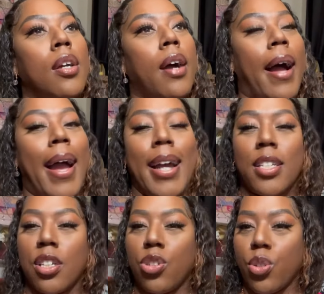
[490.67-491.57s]
I had to
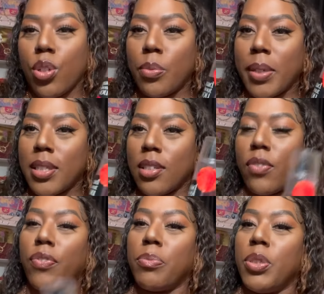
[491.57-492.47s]
control
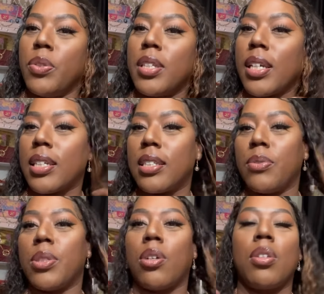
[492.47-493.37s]
myself from using it because it
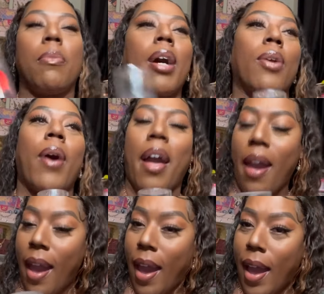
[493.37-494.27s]
was the only bottle I
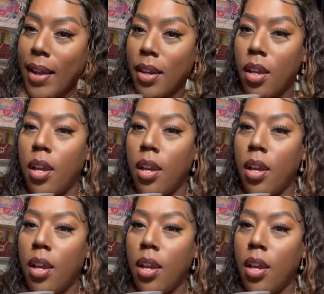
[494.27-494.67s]
had.